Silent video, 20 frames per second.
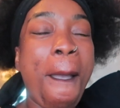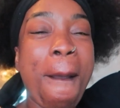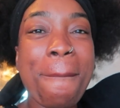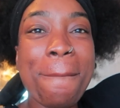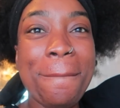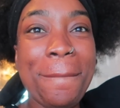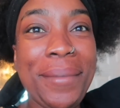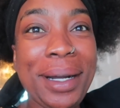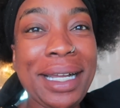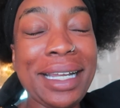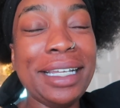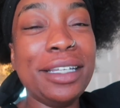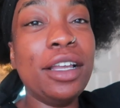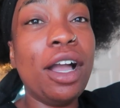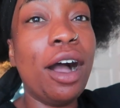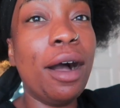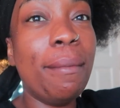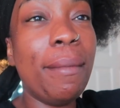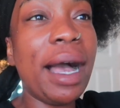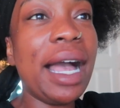But
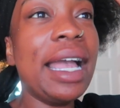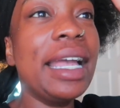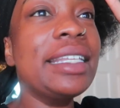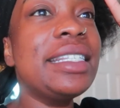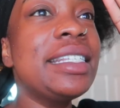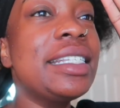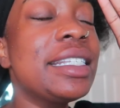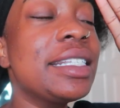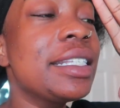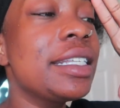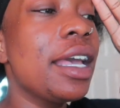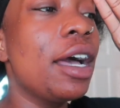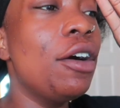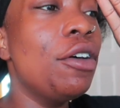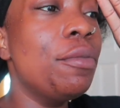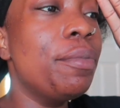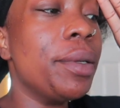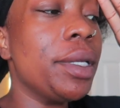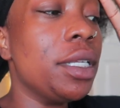y'all, my scalp